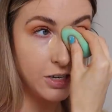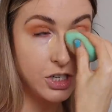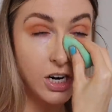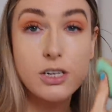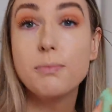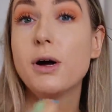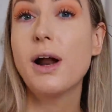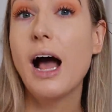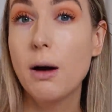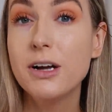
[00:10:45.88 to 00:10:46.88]
And she talked
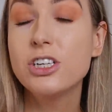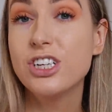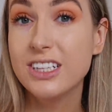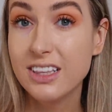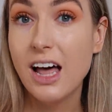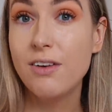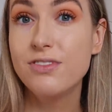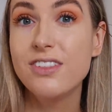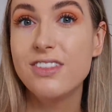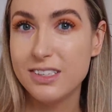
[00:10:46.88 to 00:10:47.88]
about how much she
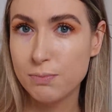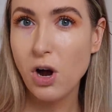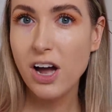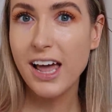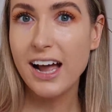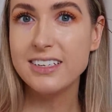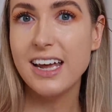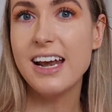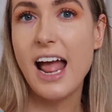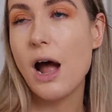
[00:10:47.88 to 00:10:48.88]
loved this
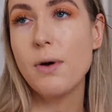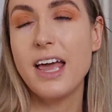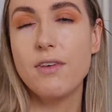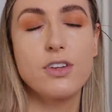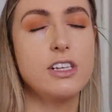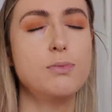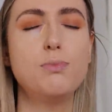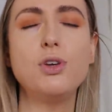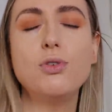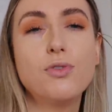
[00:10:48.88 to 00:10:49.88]
product and how it gave her this
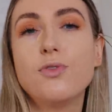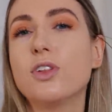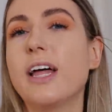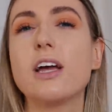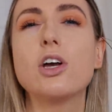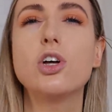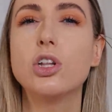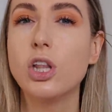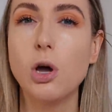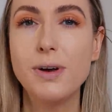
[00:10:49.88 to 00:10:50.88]
beautiful, like
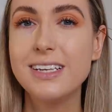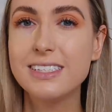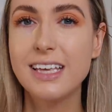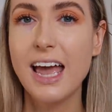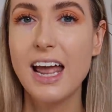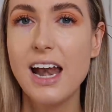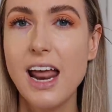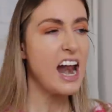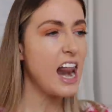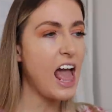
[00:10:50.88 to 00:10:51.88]
glowy
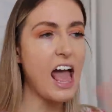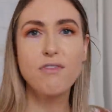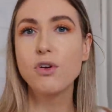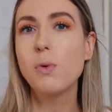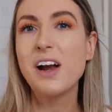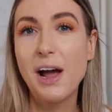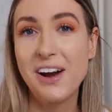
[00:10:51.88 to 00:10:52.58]
skin and everyone